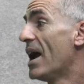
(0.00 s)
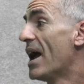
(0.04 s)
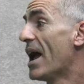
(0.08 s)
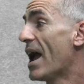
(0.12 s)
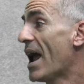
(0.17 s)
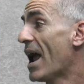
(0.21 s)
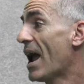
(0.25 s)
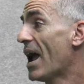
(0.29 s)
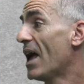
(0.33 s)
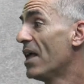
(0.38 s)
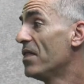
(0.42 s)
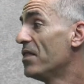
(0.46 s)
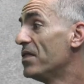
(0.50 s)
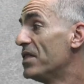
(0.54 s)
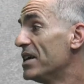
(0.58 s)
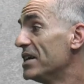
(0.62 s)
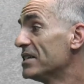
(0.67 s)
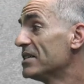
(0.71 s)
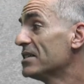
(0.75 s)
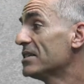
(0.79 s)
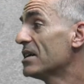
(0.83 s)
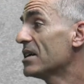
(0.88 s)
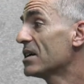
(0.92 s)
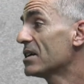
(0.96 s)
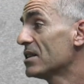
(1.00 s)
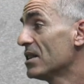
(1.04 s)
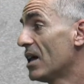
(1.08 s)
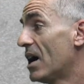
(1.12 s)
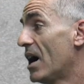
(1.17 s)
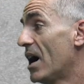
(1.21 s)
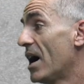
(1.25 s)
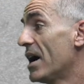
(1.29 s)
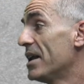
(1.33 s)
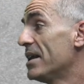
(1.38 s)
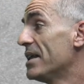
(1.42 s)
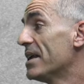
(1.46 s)
and this
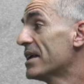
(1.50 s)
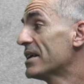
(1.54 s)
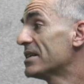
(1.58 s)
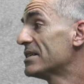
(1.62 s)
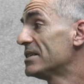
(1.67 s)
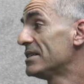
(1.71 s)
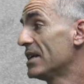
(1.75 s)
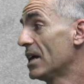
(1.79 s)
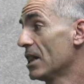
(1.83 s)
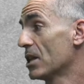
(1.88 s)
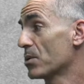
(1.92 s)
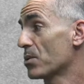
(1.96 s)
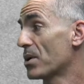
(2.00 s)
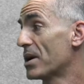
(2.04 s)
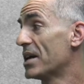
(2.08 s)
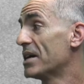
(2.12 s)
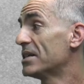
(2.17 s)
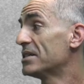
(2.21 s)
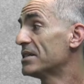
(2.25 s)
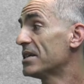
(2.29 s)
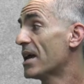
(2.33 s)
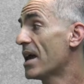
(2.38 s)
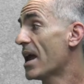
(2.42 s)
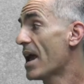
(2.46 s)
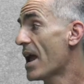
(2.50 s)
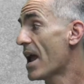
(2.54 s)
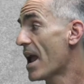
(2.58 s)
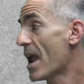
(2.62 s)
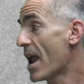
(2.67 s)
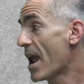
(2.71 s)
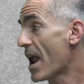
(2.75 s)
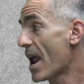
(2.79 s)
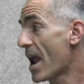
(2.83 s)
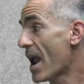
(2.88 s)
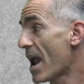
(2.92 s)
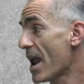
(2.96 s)
decline accelerates
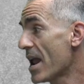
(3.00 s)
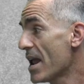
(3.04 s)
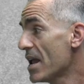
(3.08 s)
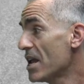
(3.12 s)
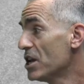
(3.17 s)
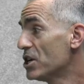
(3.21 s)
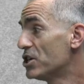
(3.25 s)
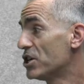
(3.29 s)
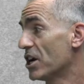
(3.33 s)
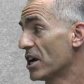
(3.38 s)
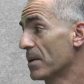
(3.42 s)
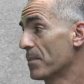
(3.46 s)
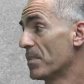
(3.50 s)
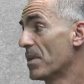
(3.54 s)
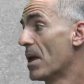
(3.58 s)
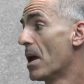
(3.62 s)
aging.